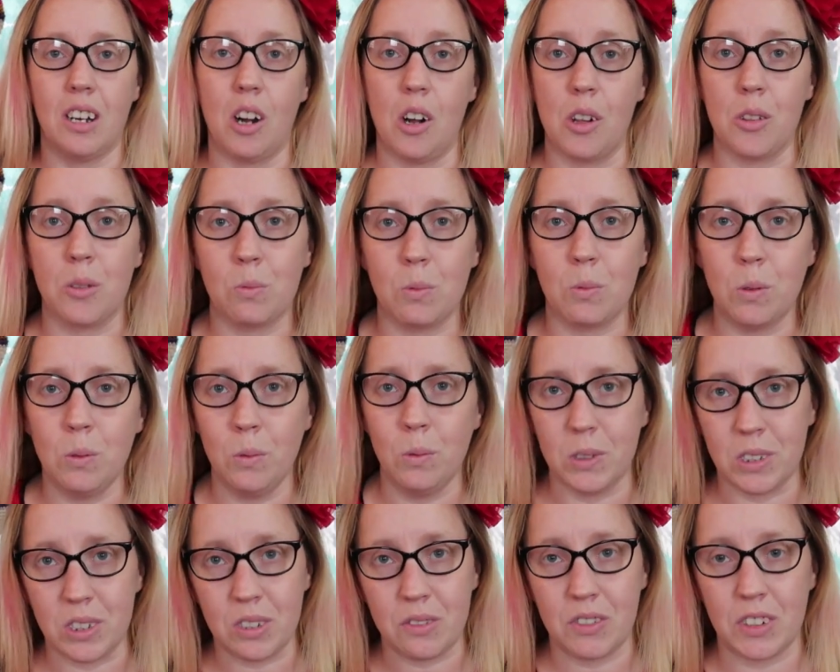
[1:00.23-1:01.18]
all the
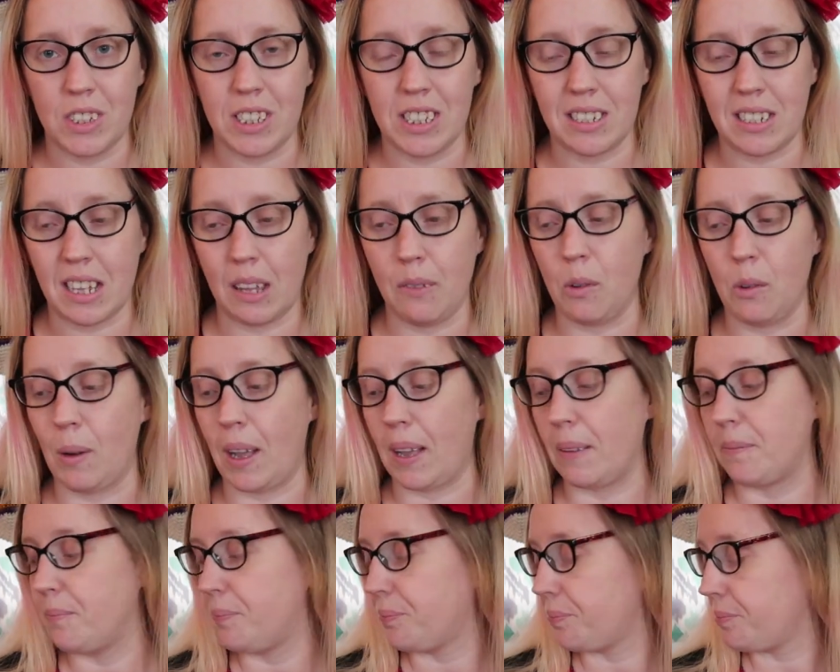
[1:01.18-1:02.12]
rules for this
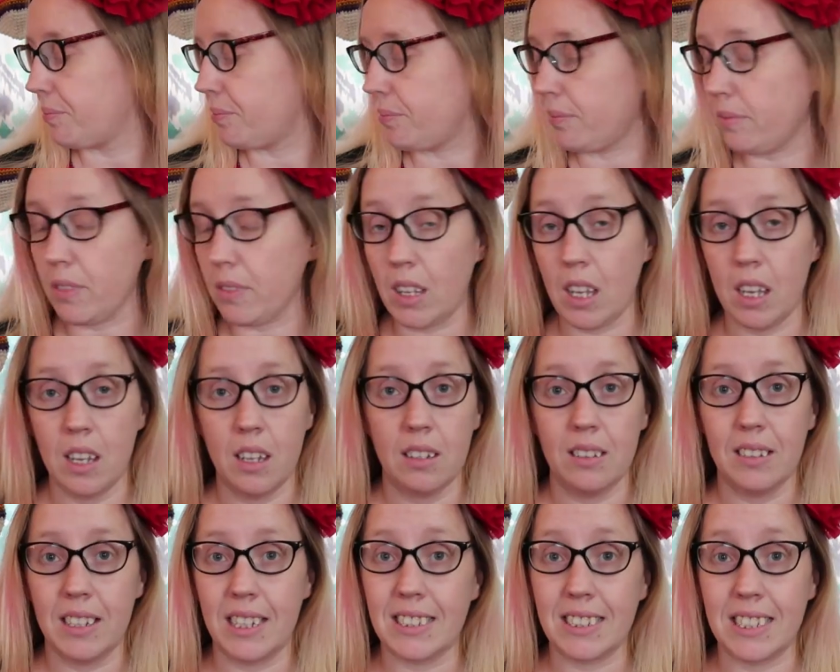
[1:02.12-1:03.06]
giveaway.
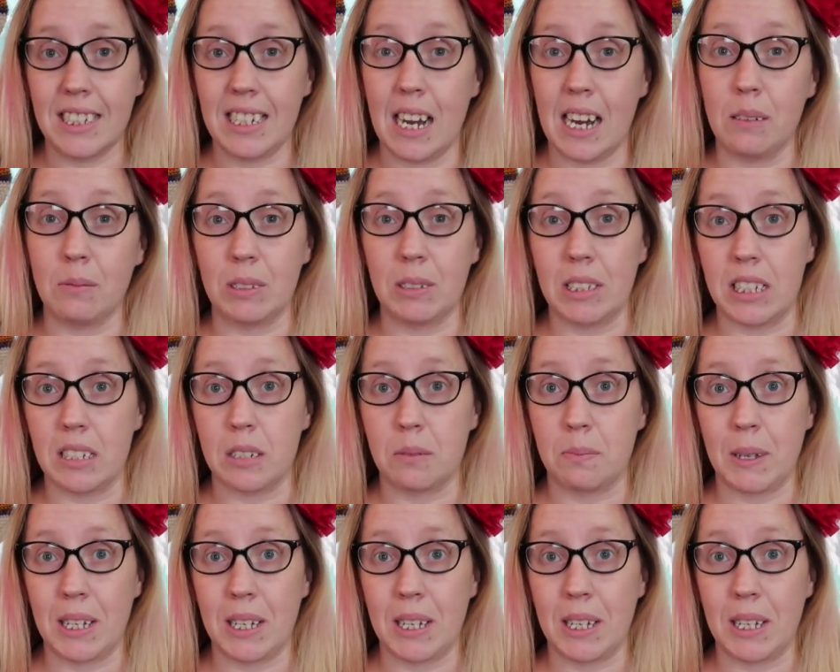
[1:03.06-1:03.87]
Let's get on with this